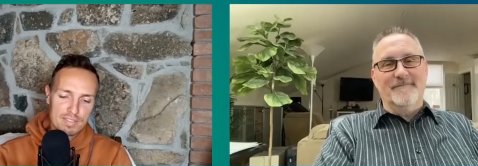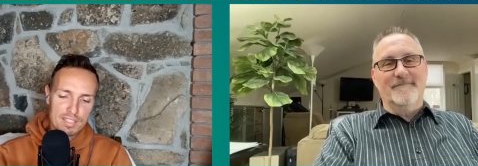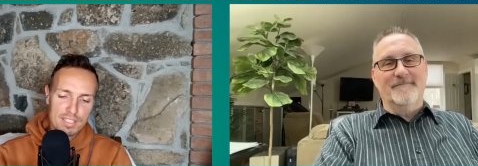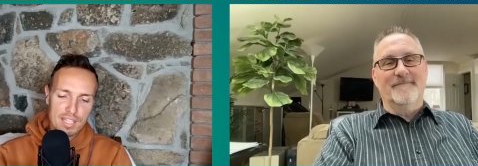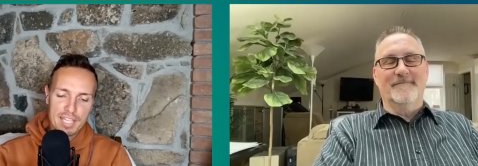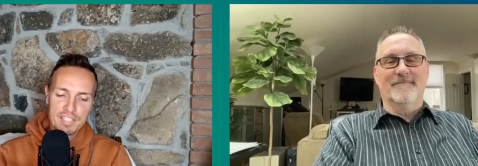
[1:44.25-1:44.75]

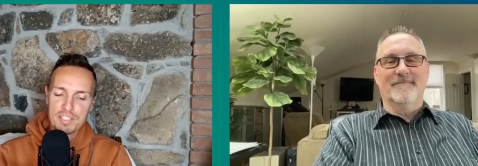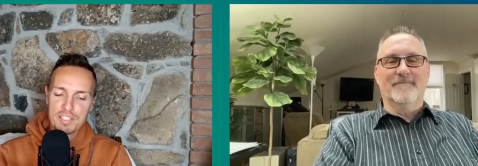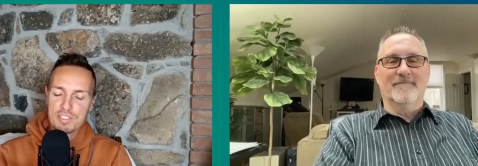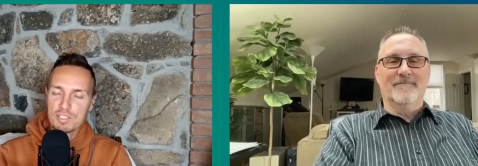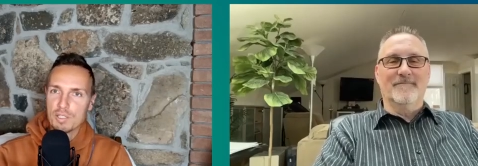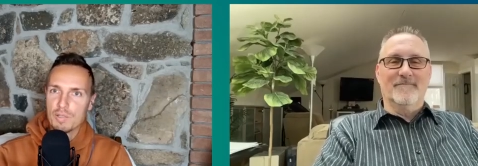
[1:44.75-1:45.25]
Speaker 1: Uh, eight years
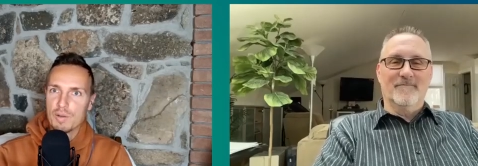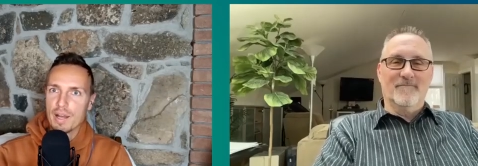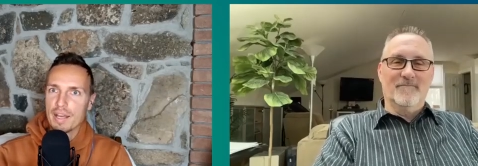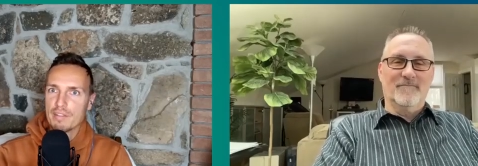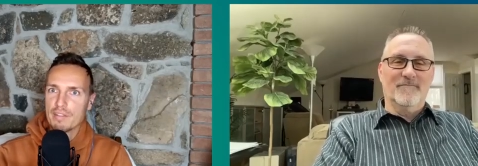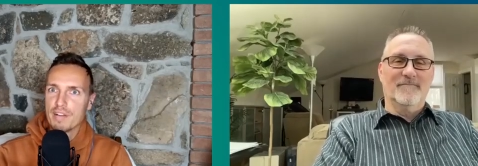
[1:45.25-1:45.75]
ago, I
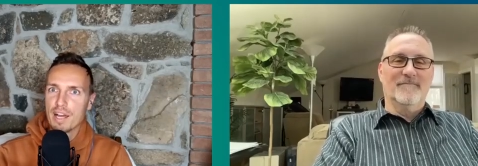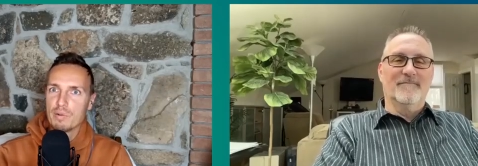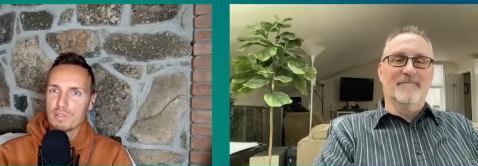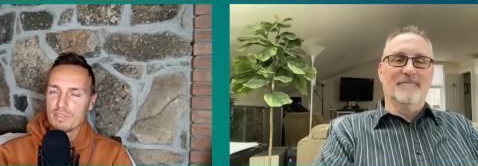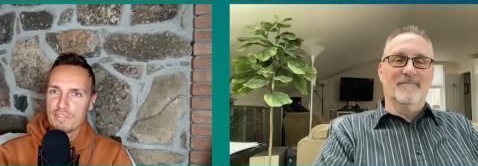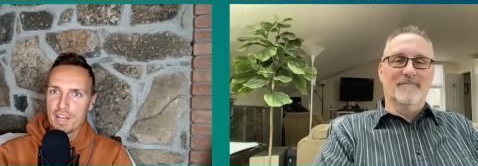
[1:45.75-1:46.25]
had a
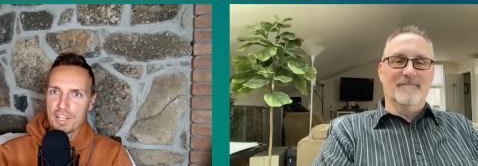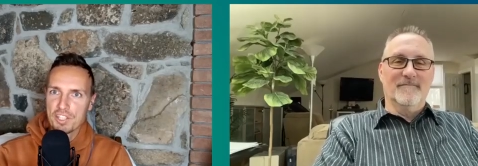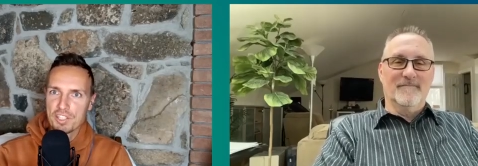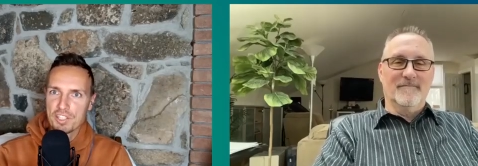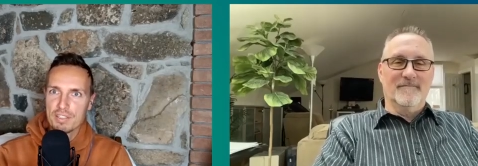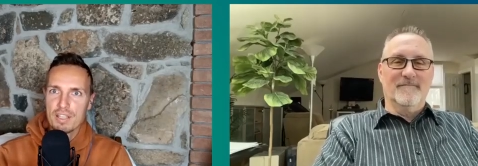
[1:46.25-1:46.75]
viral
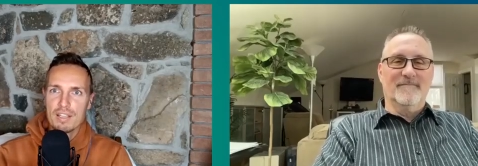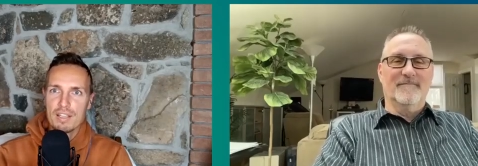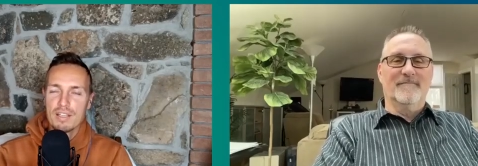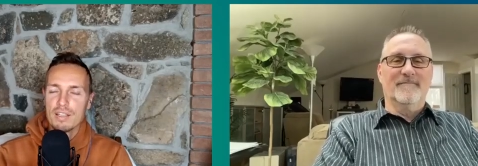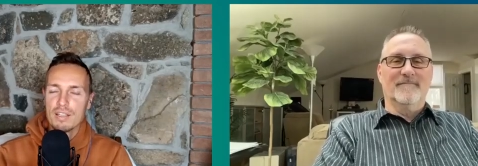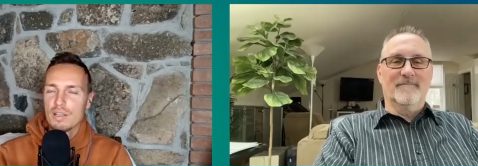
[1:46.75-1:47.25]
infection
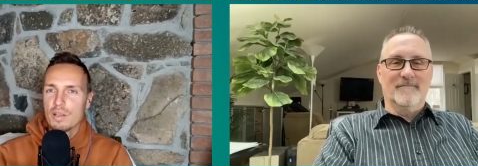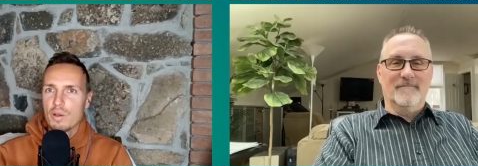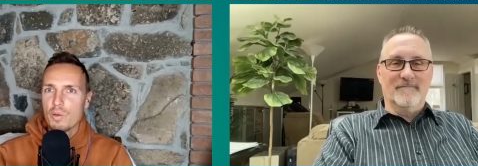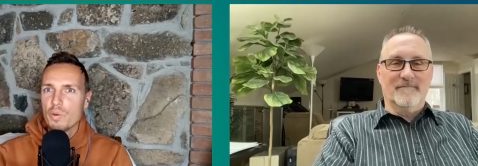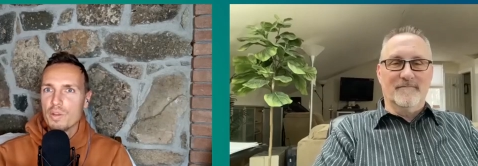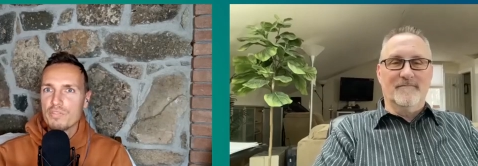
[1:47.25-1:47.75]

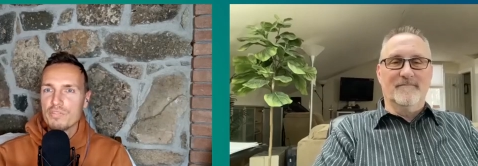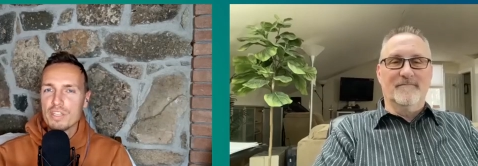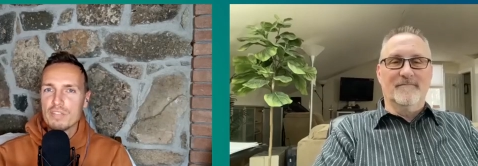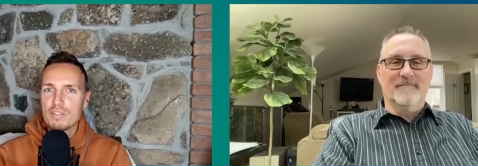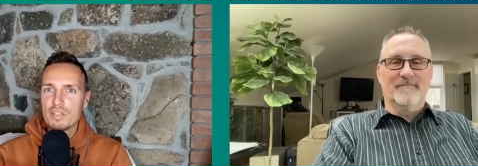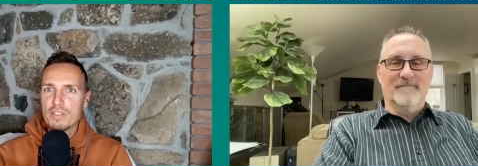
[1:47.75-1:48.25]
with a
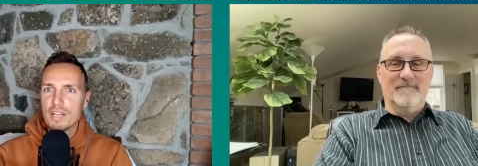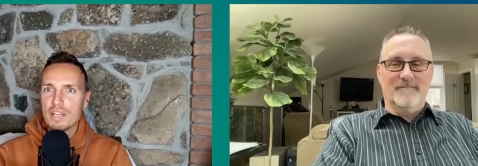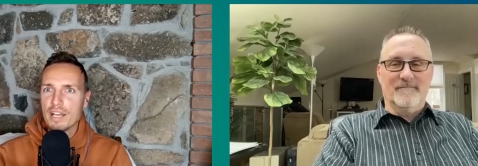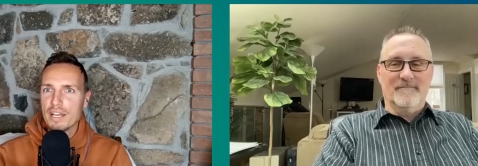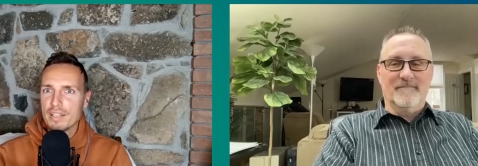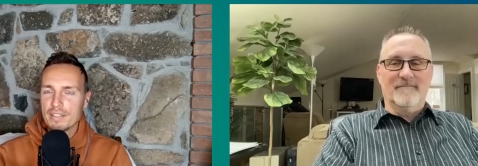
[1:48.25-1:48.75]
fever
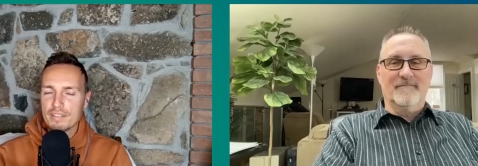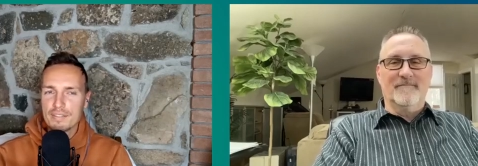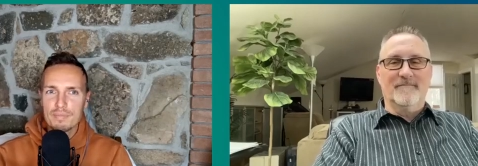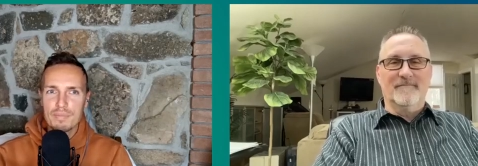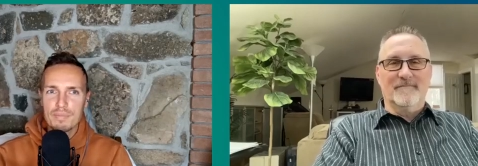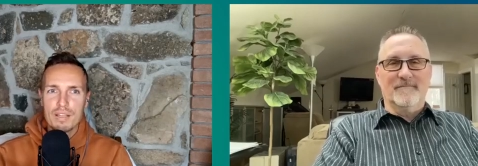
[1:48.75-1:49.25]
and
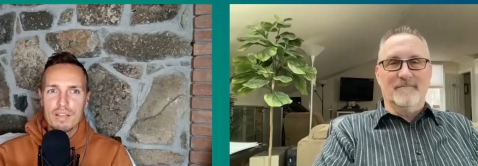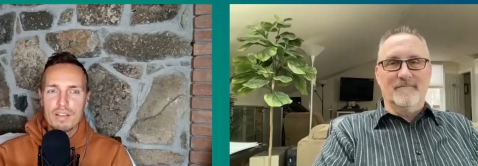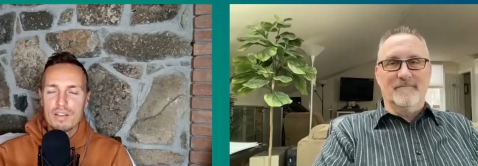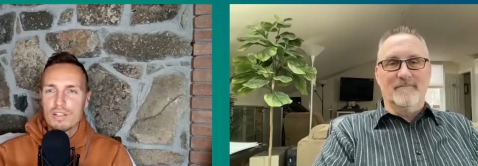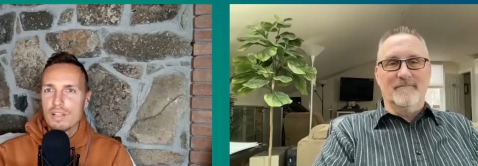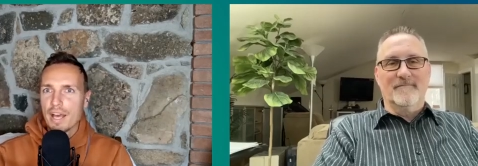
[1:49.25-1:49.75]

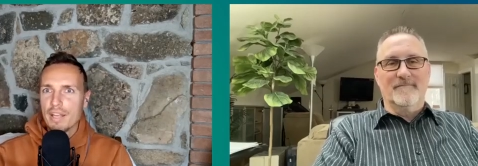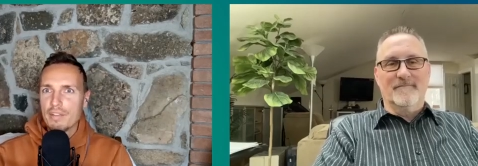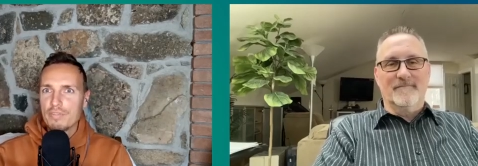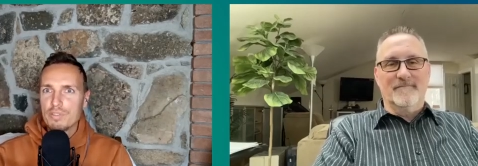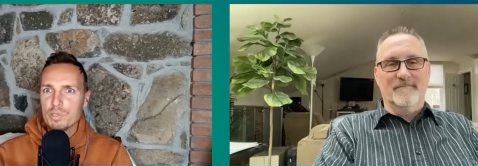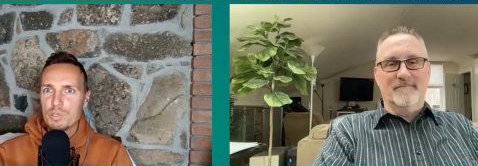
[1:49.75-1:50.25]
and the
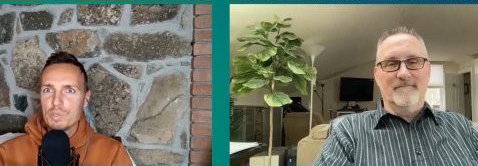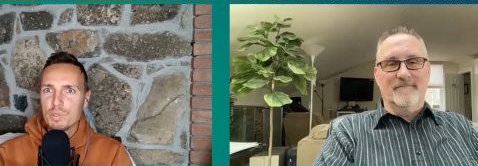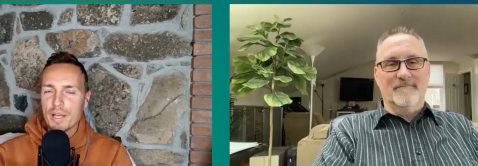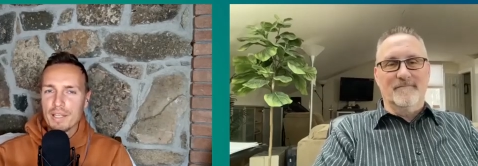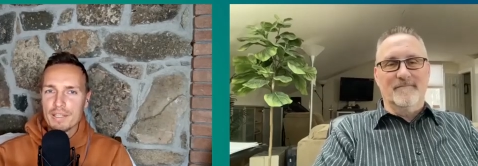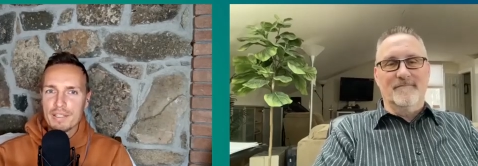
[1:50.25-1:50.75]
flu,
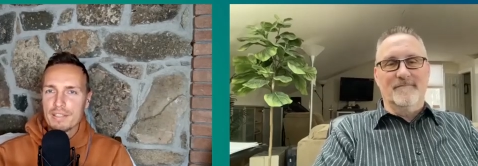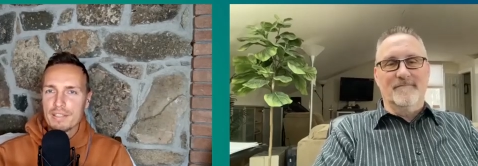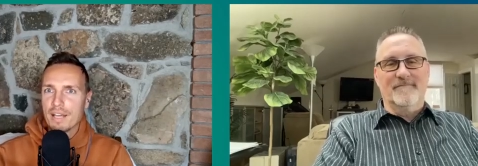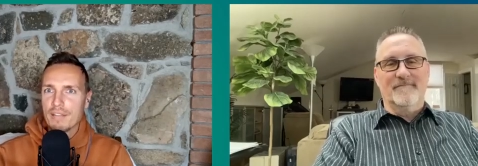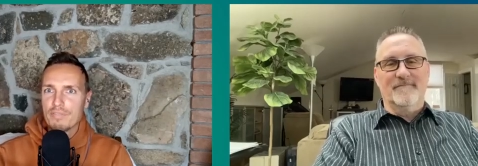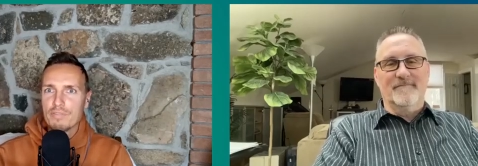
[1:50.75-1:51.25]
and
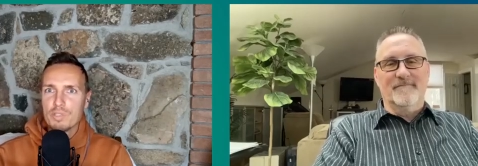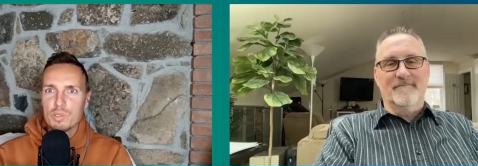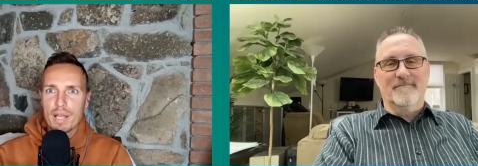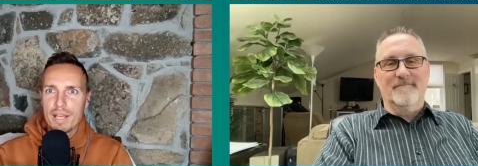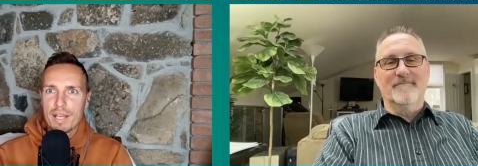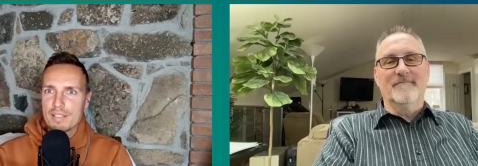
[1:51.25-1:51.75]
that
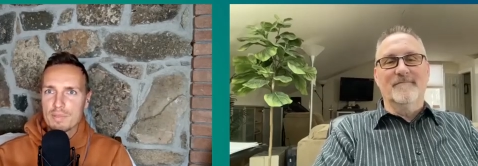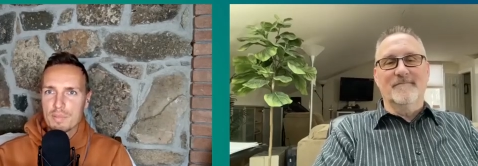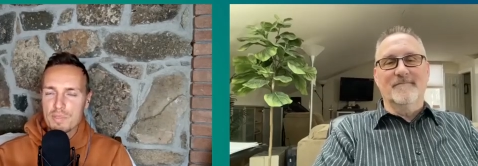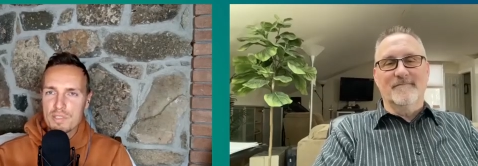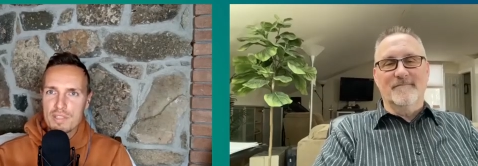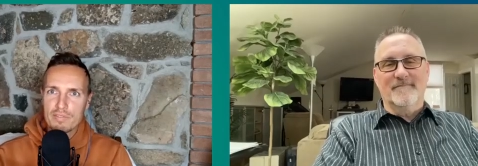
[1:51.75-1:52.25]
flu-like
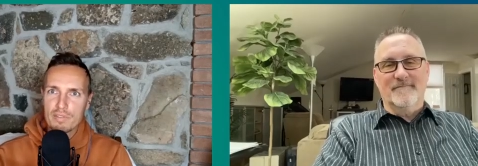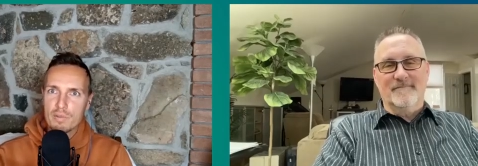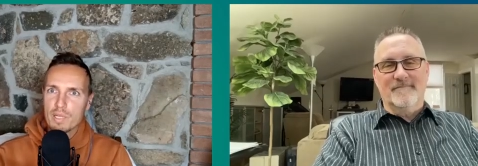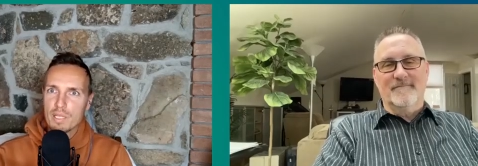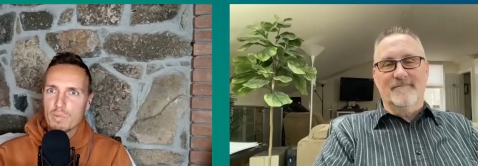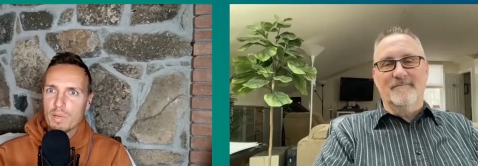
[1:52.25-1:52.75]
symptoms never
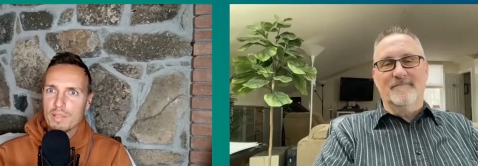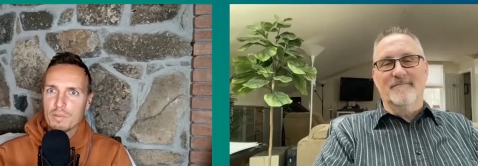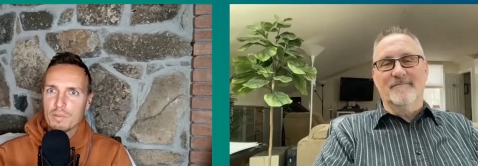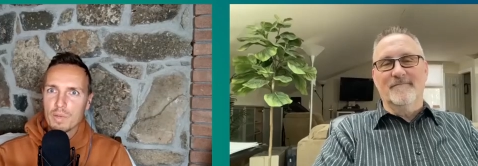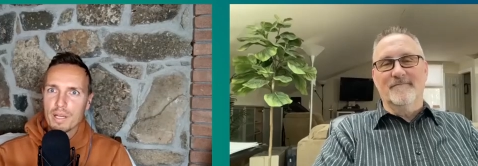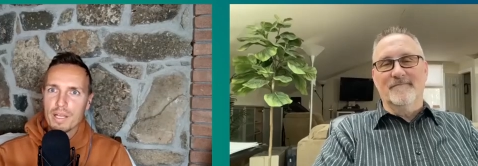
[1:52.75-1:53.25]
really went
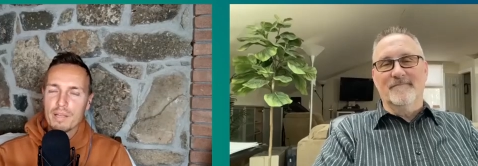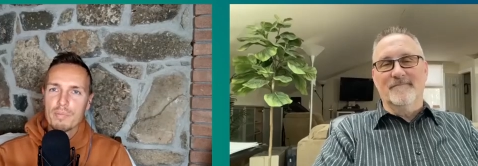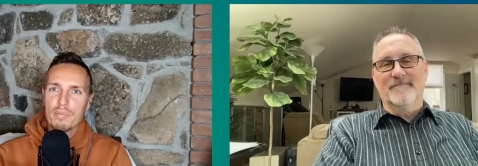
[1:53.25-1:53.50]
away.